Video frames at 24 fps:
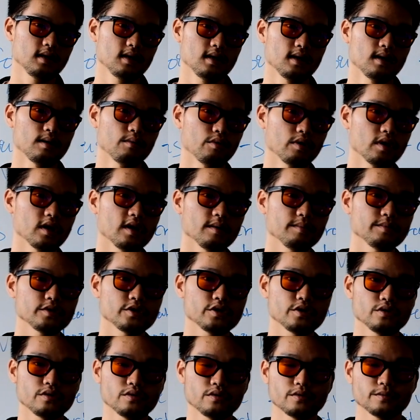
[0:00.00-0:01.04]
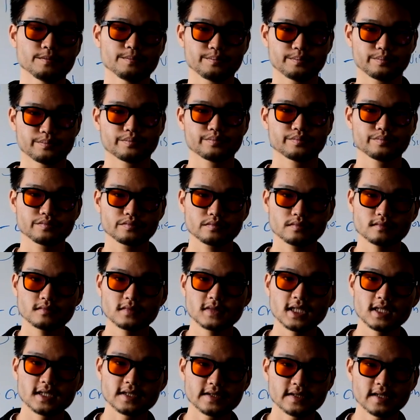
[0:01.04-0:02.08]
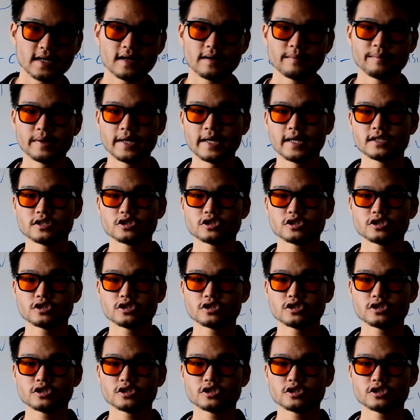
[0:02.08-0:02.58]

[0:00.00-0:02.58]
will help to set up a